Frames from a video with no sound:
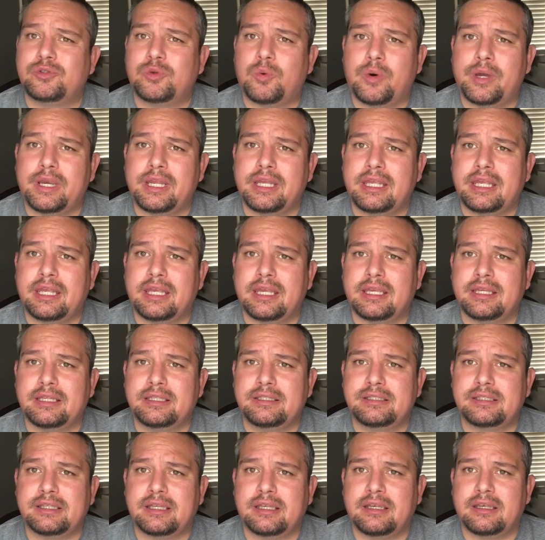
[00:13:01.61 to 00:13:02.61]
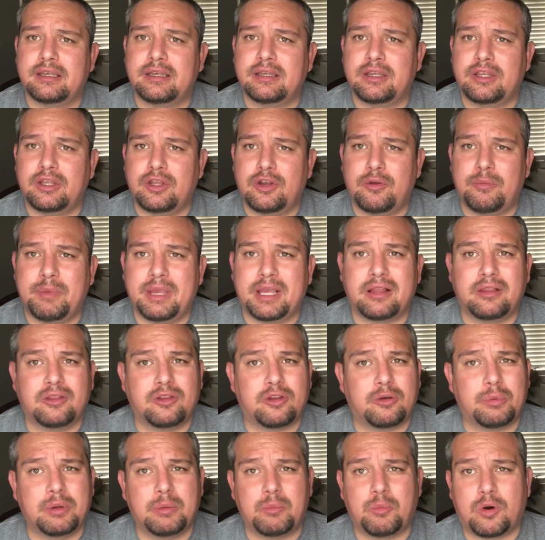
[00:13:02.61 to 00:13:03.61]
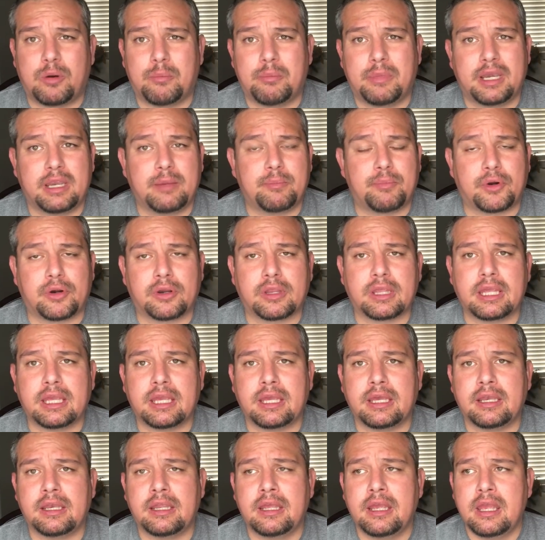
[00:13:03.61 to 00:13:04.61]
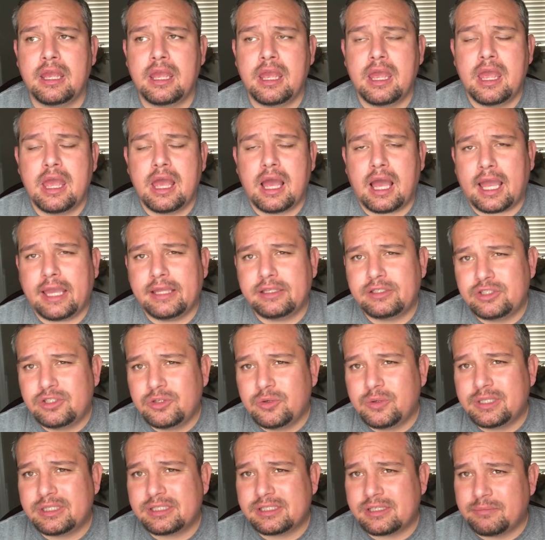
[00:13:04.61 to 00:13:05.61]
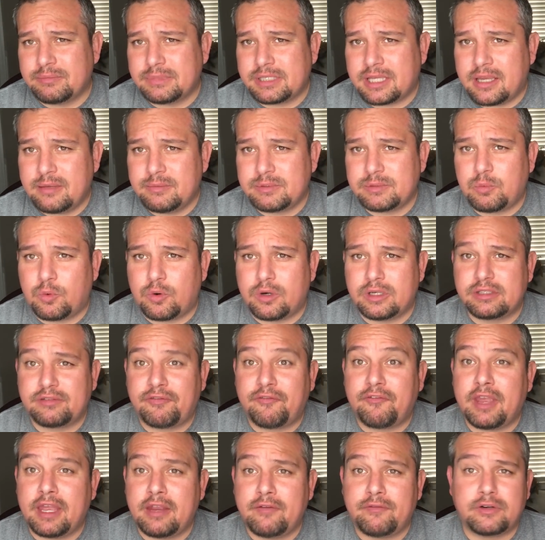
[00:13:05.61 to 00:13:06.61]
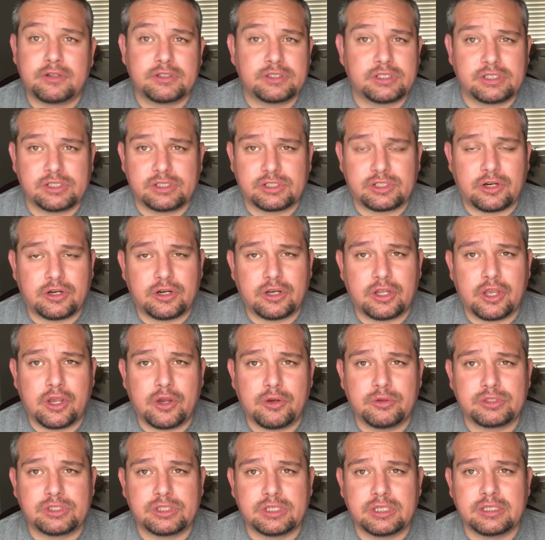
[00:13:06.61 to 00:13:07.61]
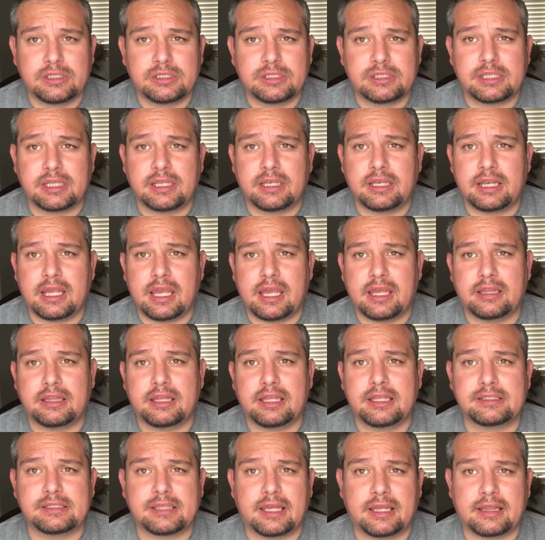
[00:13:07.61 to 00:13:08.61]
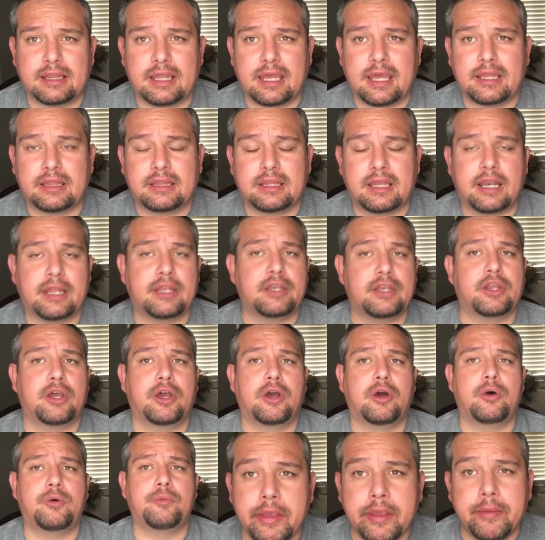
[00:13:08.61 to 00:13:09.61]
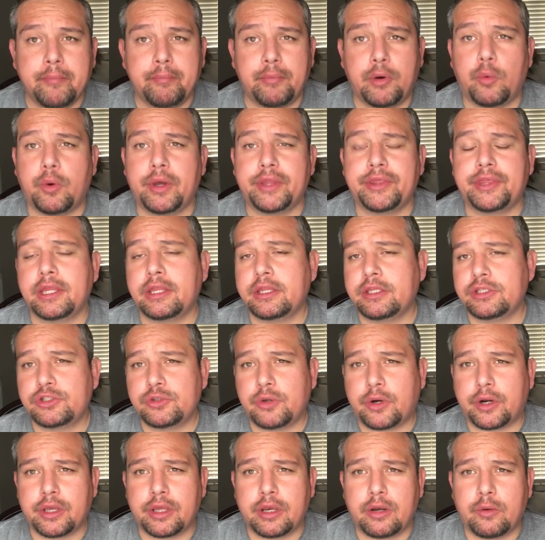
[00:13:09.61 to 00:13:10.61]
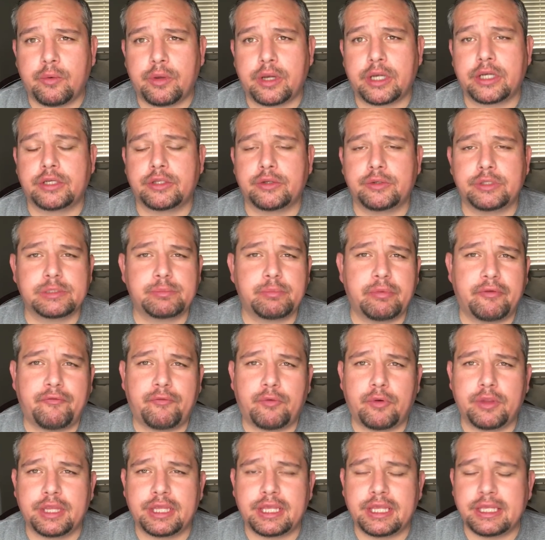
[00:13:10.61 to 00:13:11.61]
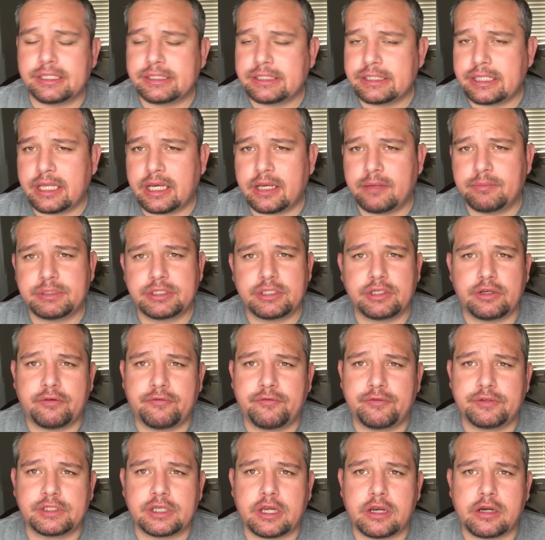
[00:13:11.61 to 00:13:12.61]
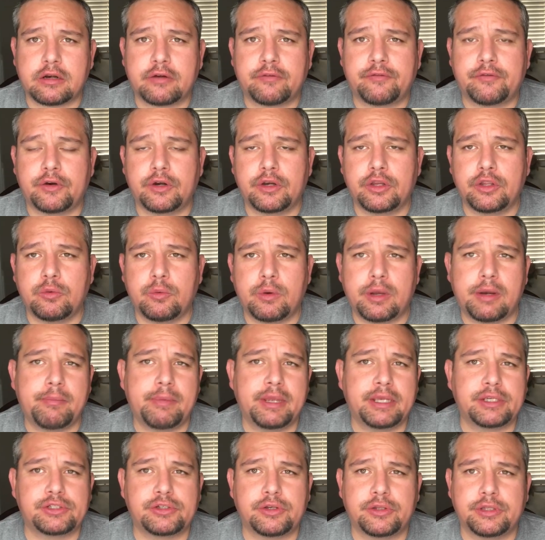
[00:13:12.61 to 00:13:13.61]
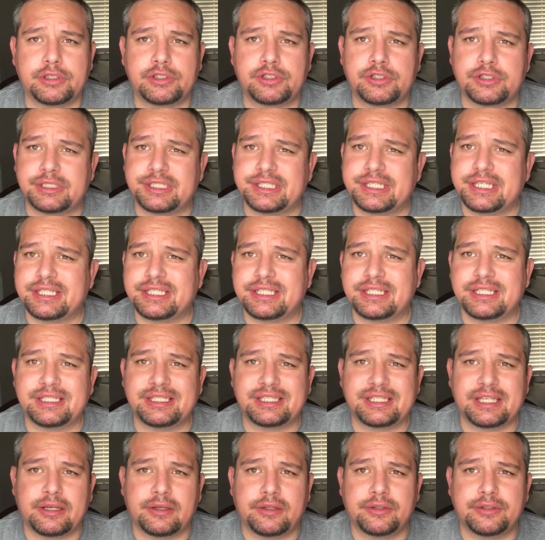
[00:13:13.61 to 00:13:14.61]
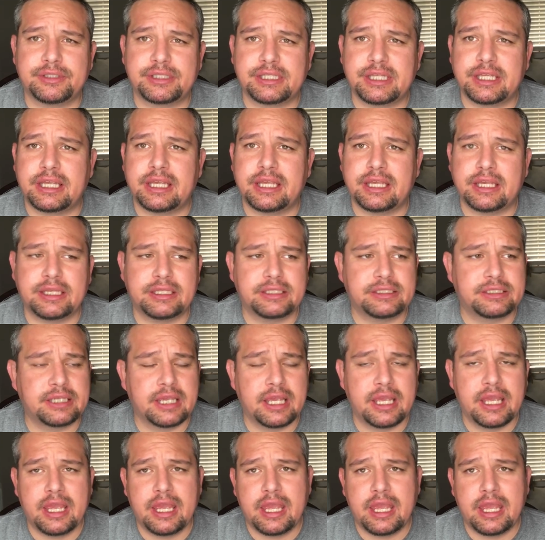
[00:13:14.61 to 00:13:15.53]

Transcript: 20 kids and, you know, make a little bit more money per kid. I do it sometimes more as favors to certain coaches and, and things like that that I know. But one thing that you are going to want to do is before the kids get up to your photographer, you want to make sure that your assistant tells the kids,